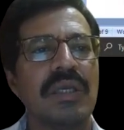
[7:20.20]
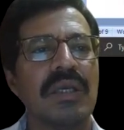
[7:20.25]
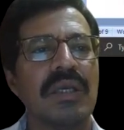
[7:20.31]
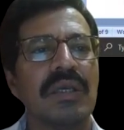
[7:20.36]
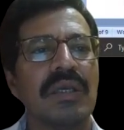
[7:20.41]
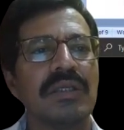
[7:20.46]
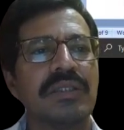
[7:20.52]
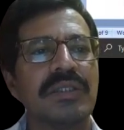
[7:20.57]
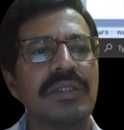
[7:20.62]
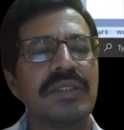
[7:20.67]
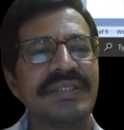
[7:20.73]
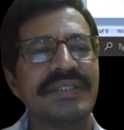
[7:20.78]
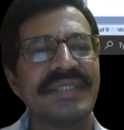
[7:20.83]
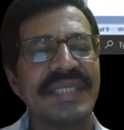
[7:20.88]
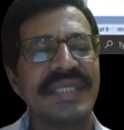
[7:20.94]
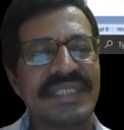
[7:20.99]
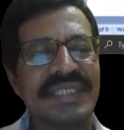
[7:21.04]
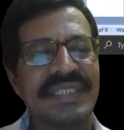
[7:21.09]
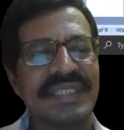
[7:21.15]
Just they are
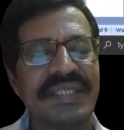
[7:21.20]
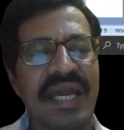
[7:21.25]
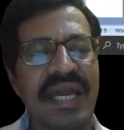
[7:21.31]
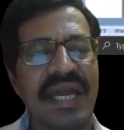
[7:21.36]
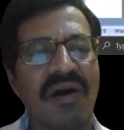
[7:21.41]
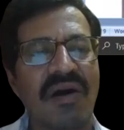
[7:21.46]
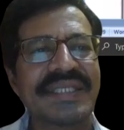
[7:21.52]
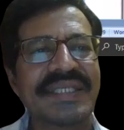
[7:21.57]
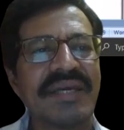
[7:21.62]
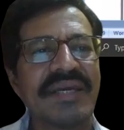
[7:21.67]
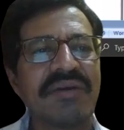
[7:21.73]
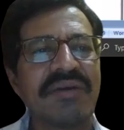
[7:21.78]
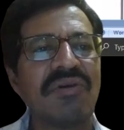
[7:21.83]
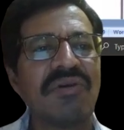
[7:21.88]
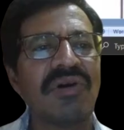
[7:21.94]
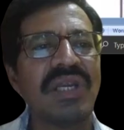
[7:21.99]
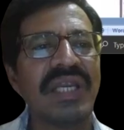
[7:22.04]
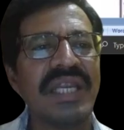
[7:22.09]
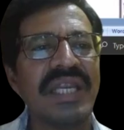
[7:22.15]
asking only about
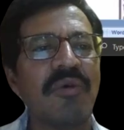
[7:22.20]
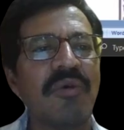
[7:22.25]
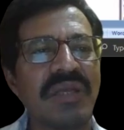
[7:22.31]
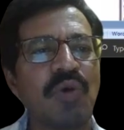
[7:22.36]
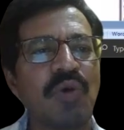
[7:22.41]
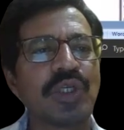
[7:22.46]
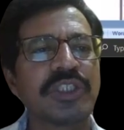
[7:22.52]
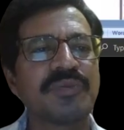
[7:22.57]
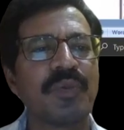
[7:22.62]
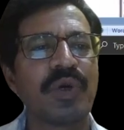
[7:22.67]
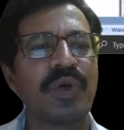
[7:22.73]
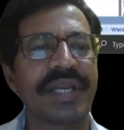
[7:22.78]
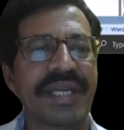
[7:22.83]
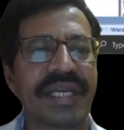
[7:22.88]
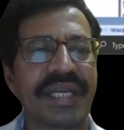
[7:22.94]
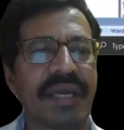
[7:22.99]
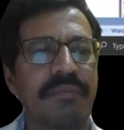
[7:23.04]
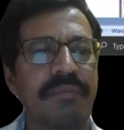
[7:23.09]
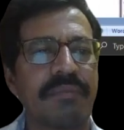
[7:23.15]
the monosporic type.
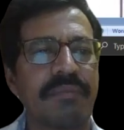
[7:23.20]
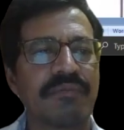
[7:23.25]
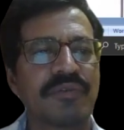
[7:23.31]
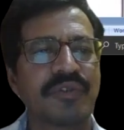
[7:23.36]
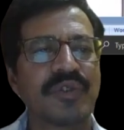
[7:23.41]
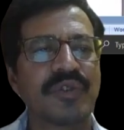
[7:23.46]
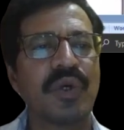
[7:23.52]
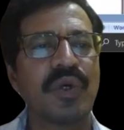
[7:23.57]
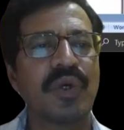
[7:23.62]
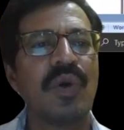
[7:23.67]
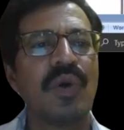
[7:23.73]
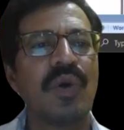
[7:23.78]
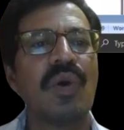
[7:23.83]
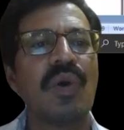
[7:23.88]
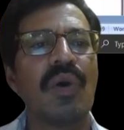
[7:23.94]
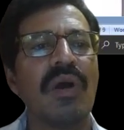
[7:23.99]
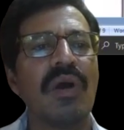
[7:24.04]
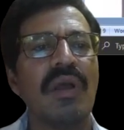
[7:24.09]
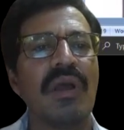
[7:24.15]
So
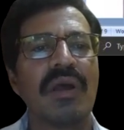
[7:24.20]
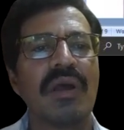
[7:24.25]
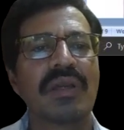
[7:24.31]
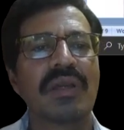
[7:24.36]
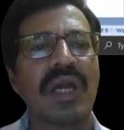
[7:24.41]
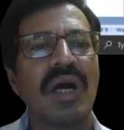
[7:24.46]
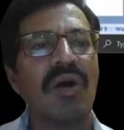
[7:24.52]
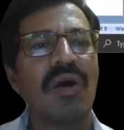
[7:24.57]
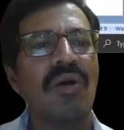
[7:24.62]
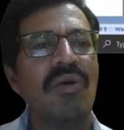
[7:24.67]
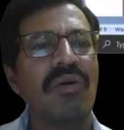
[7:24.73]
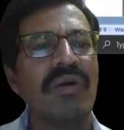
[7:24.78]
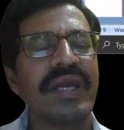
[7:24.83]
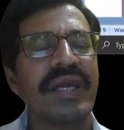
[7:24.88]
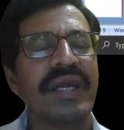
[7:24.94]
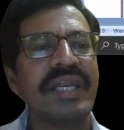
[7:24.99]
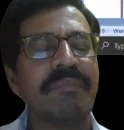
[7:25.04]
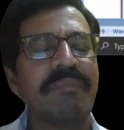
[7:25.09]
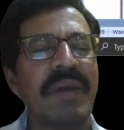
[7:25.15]
now it might
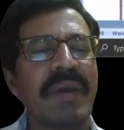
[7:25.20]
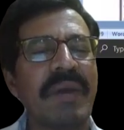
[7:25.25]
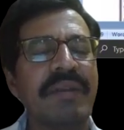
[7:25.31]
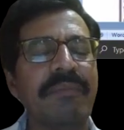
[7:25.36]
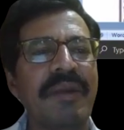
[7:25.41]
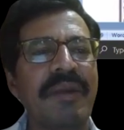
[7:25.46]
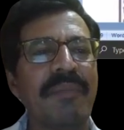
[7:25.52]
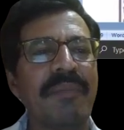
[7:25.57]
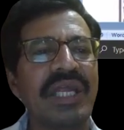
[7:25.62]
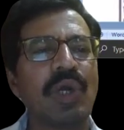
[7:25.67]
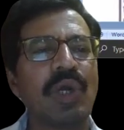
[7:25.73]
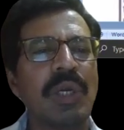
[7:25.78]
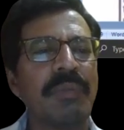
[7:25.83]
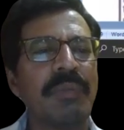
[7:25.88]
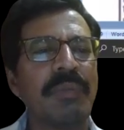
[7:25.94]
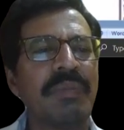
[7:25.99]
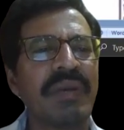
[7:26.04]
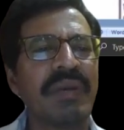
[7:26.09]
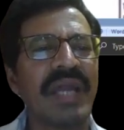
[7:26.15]
be polygonum
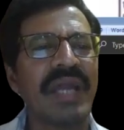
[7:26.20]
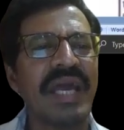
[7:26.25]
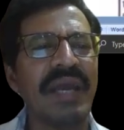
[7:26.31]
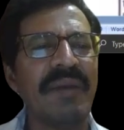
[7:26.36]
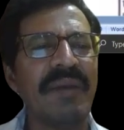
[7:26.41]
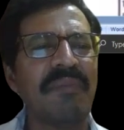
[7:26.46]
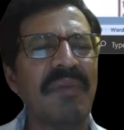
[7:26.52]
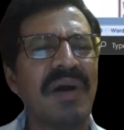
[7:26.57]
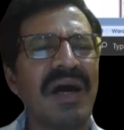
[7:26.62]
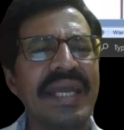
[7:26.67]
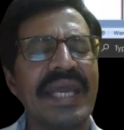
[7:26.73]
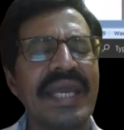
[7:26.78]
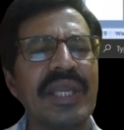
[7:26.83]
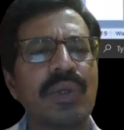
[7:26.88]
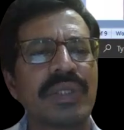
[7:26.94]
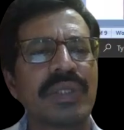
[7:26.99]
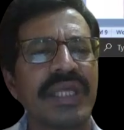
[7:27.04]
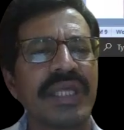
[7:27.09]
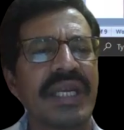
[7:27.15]
type or
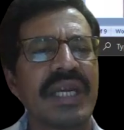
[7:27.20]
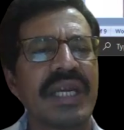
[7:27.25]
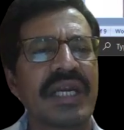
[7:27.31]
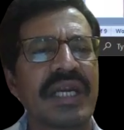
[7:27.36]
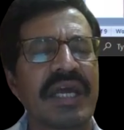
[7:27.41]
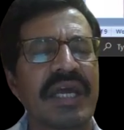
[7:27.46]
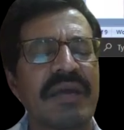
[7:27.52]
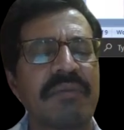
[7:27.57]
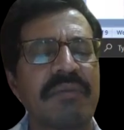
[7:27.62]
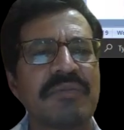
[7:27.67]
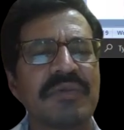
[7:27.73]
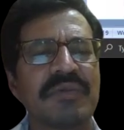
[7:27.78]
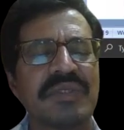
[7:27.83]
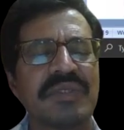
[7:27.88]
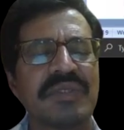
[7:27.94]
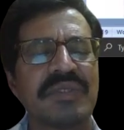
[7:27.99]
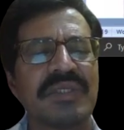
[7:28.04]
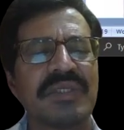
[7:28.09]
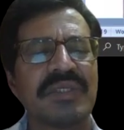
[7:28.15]
Enothera type. Now
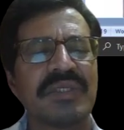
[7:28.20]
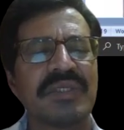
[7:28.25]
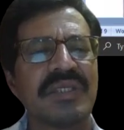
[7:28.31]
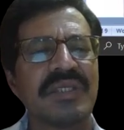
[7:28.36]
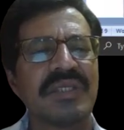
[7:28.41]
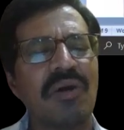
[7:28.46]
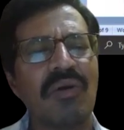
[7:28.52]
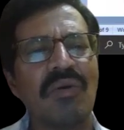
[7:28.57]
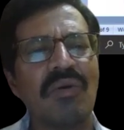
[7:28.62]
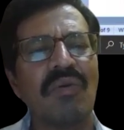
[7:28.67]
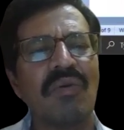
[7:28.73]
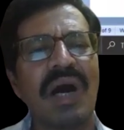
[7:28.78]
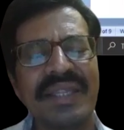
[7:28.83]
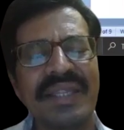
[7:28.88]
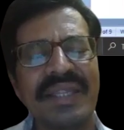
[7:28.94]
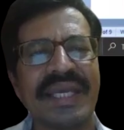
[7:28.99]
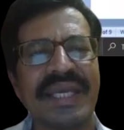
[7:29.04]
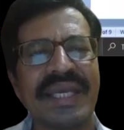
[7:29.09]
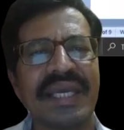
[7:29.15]
what they are
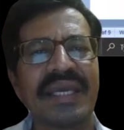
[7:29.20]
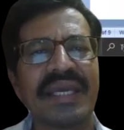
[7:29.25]
asking